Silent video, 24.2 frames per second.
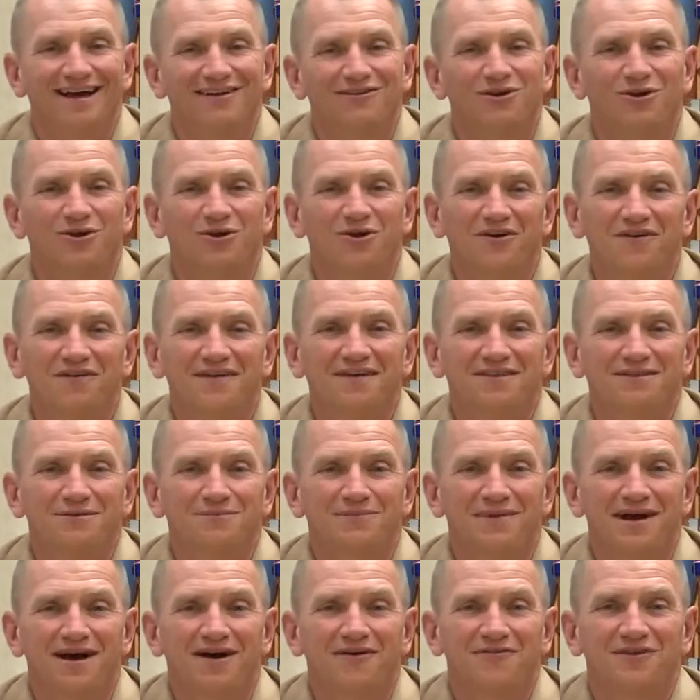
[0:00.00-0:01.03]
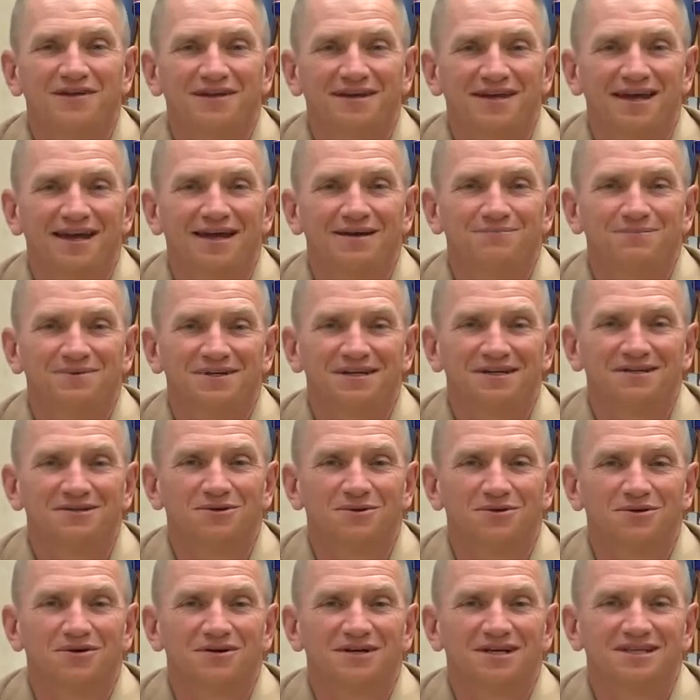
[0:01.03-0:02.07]
I've learned that the mouth that can't be
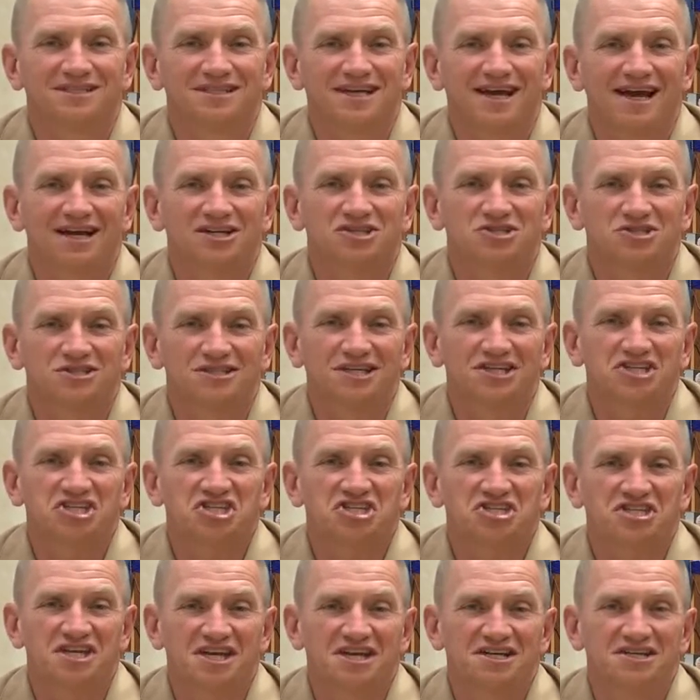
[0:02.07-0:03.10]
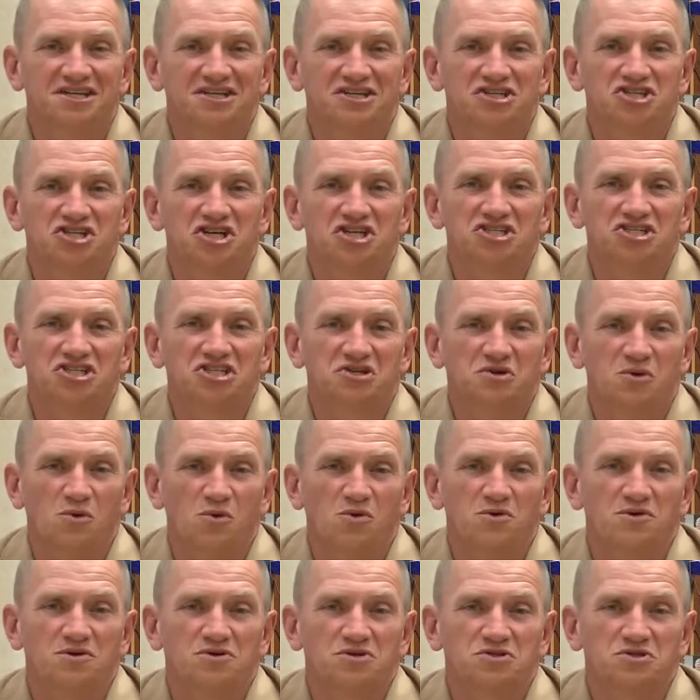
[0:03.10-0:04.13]
ignored has actually extended just in
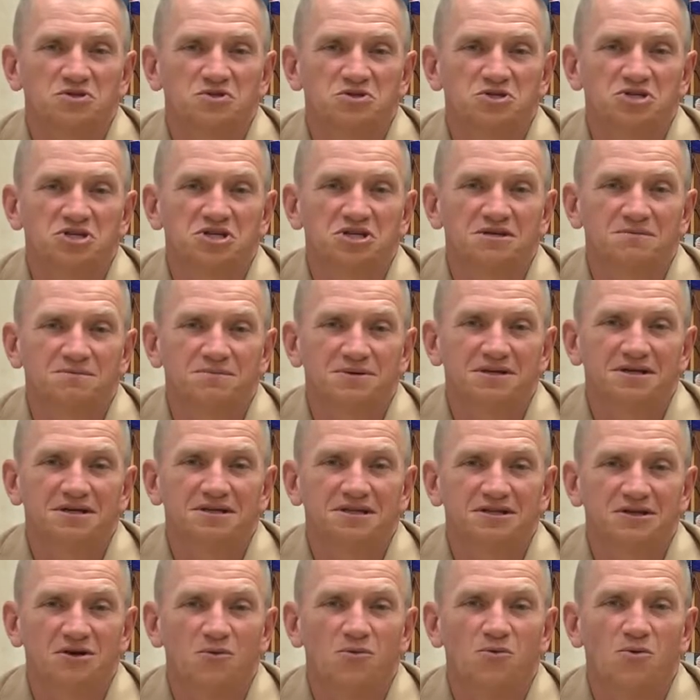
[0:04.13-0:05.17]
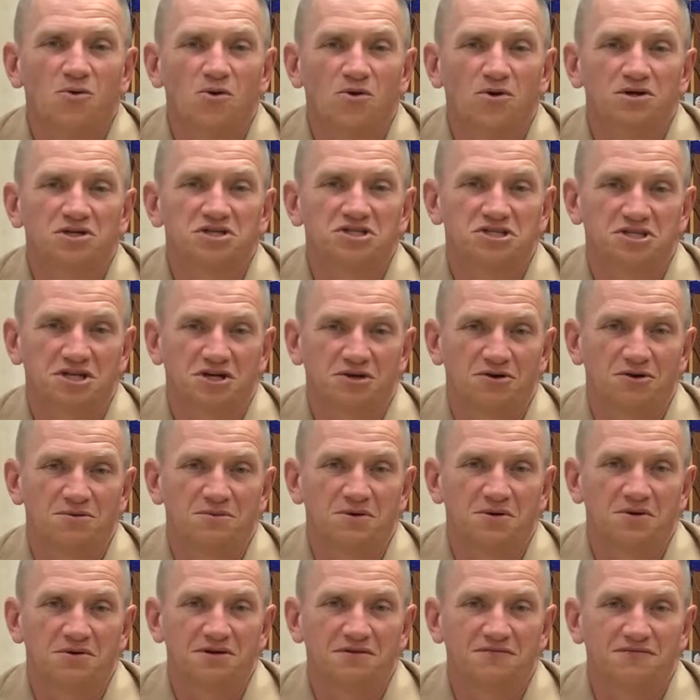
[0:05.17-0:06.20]
order so she can be at the awards
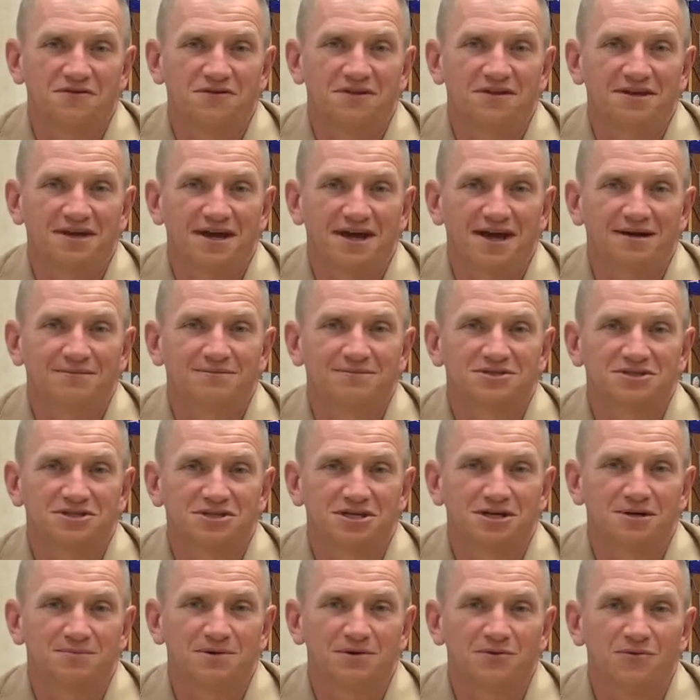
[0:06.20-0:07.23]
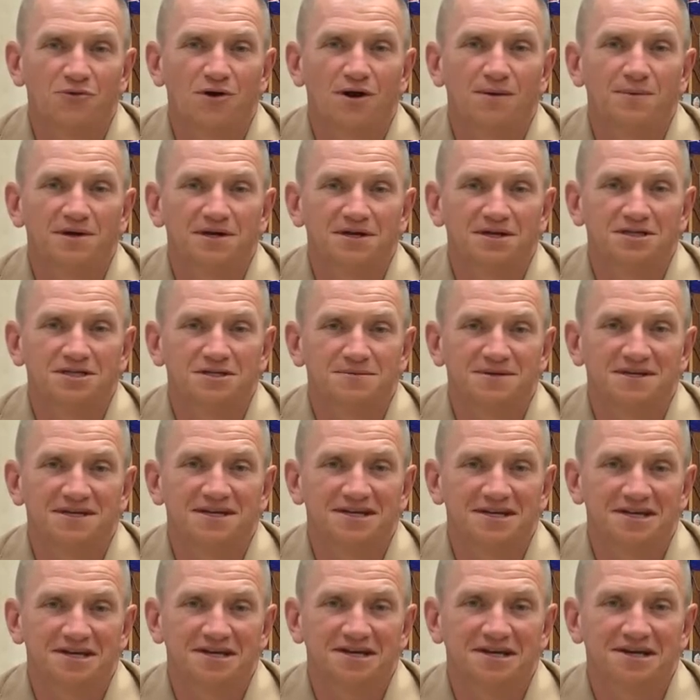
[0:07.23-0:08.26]
ceremony for the Captain's Cup and rub it into me
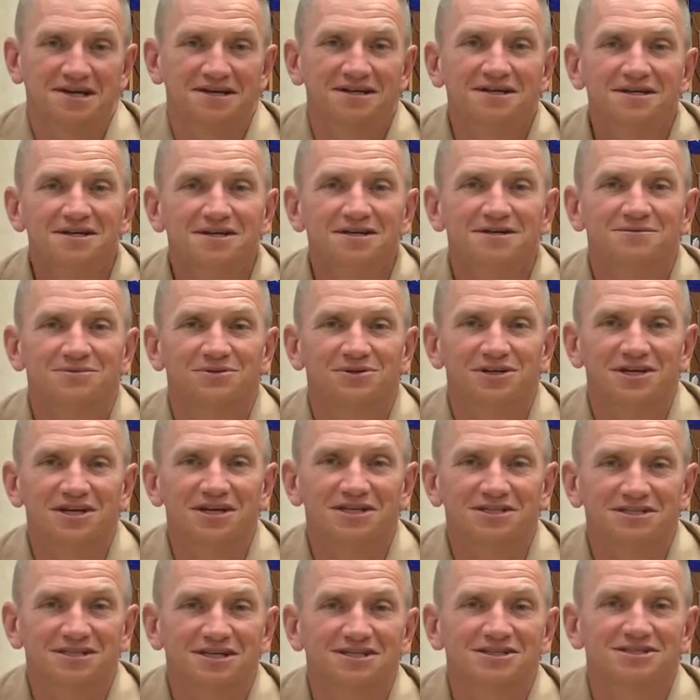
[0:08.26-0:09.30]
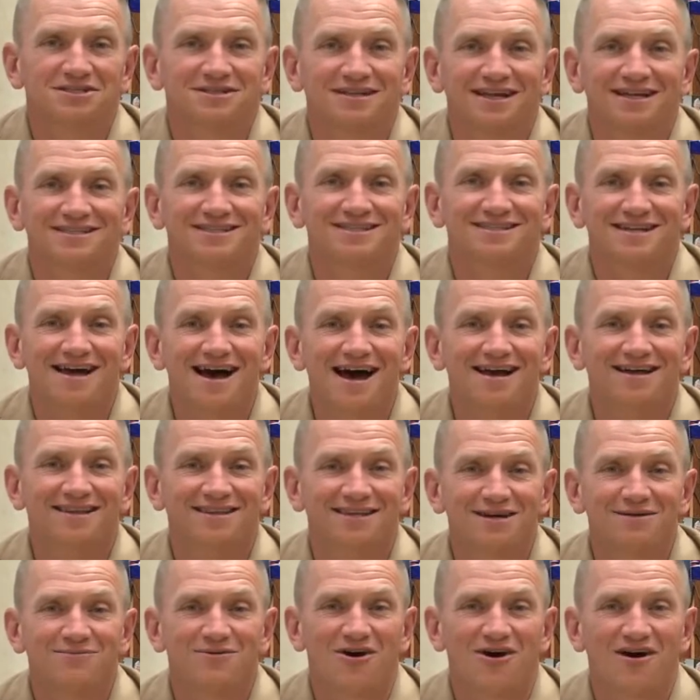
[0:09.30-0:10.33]
again. Please, let's, let's knock
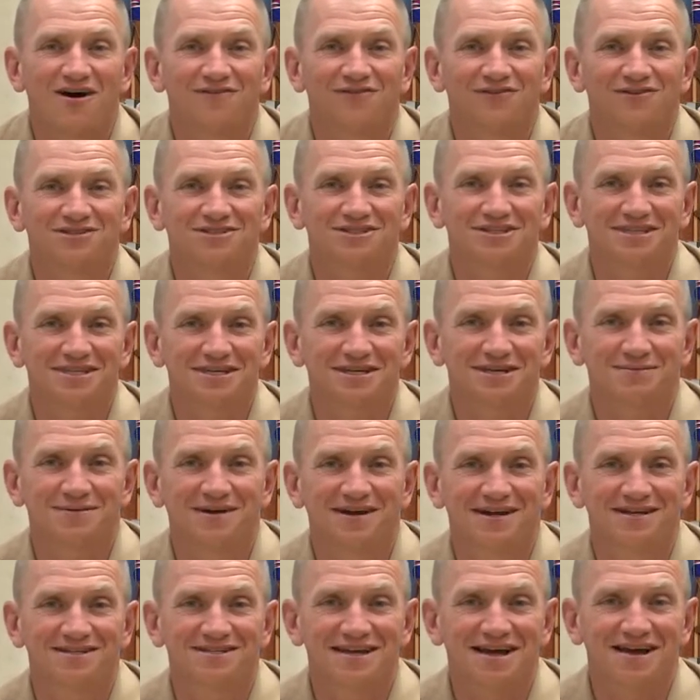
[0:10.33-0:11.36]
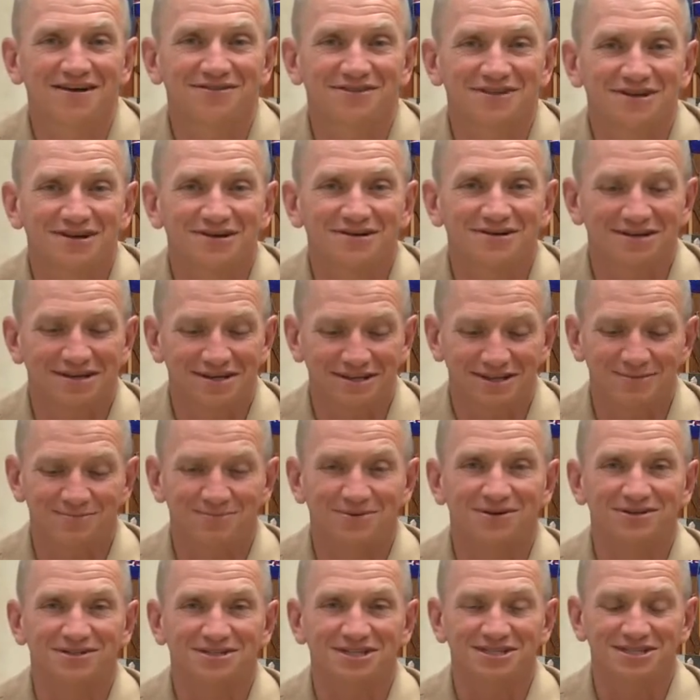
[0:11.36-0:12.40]
them off. Let's get the commands out there and get the
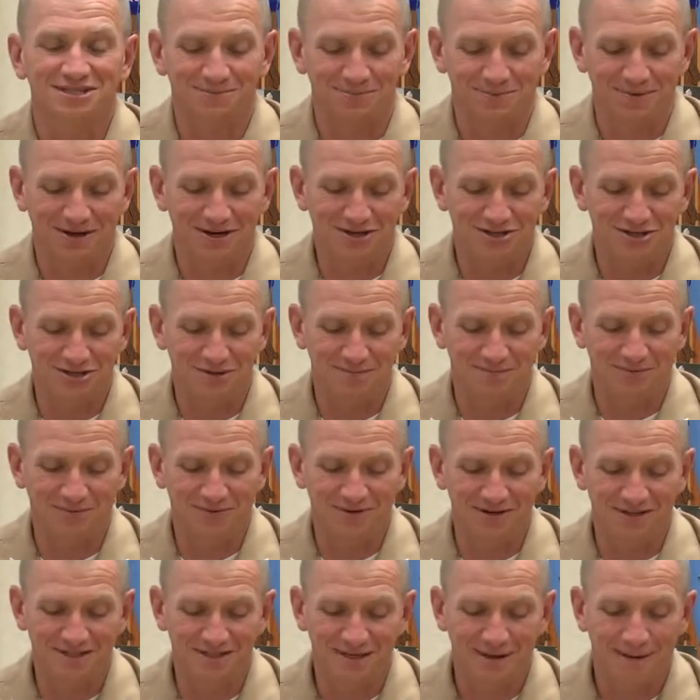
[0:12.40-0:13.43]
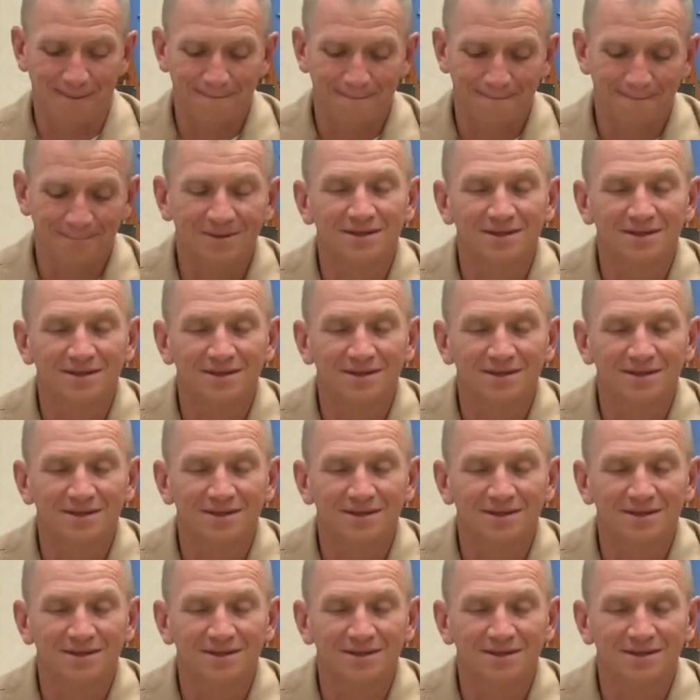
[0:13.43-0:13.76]
participation points.